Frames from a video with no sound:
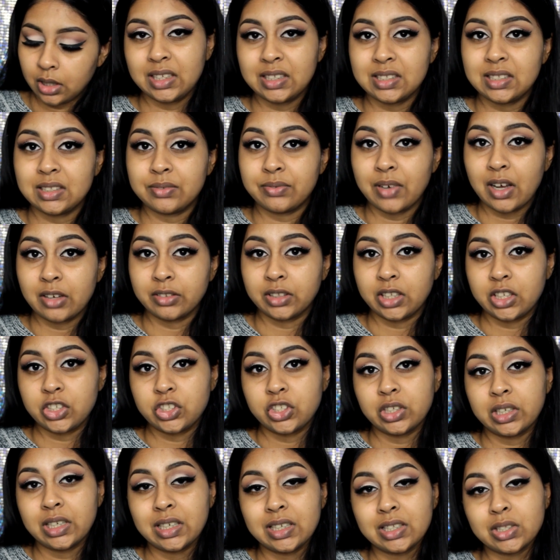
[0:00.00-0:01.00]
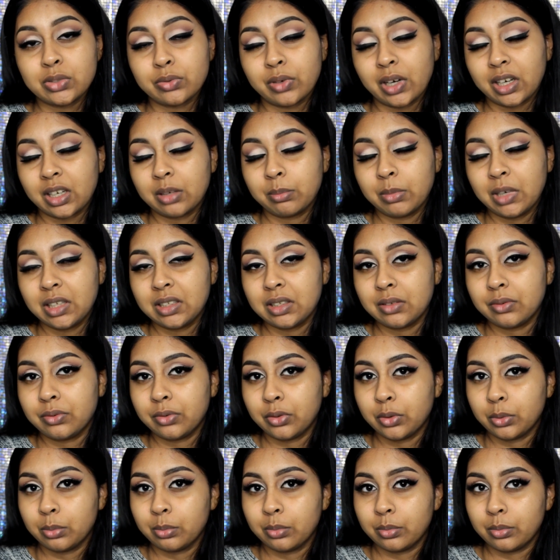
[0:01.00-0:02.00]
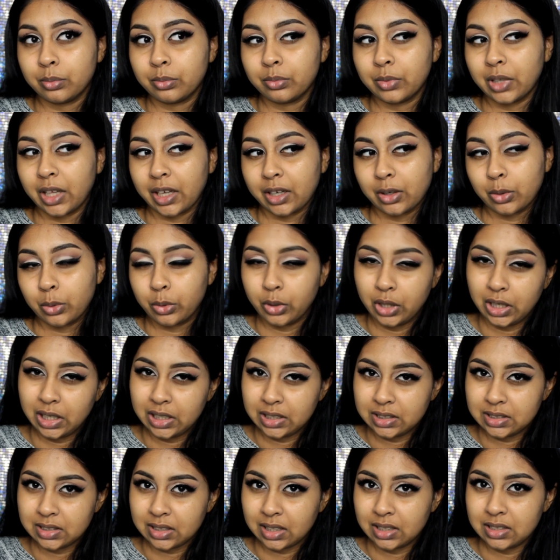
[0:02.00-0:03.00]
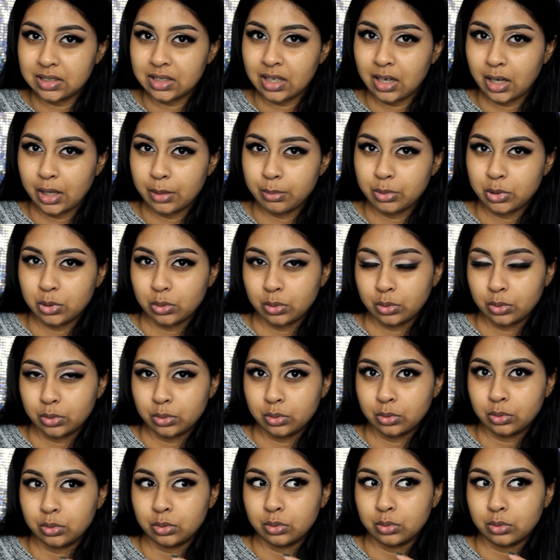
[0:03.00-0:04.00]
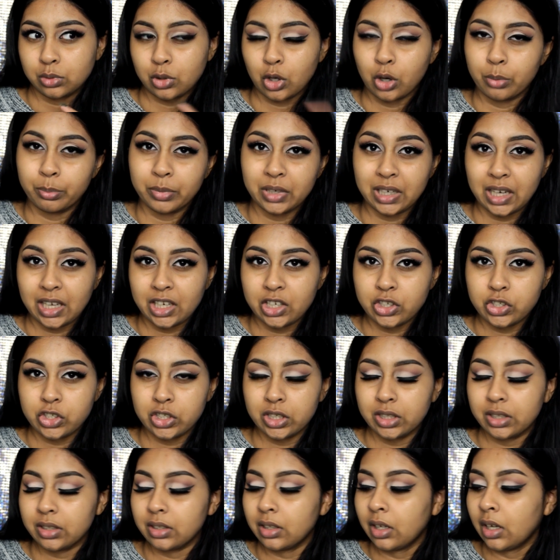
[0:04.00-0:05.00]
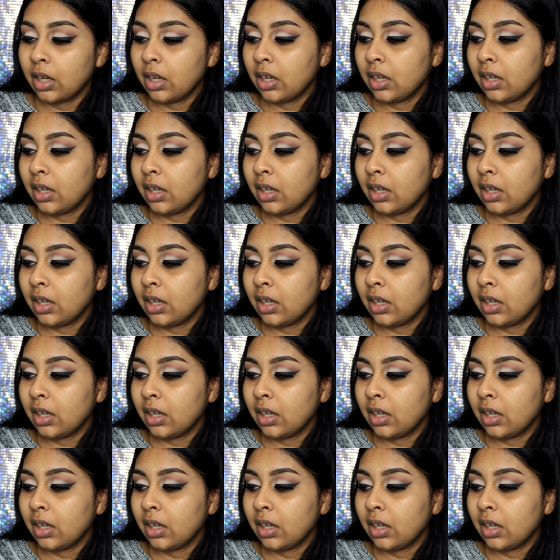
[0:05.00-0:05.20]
This foundation is recommended for like oily skin types or combination.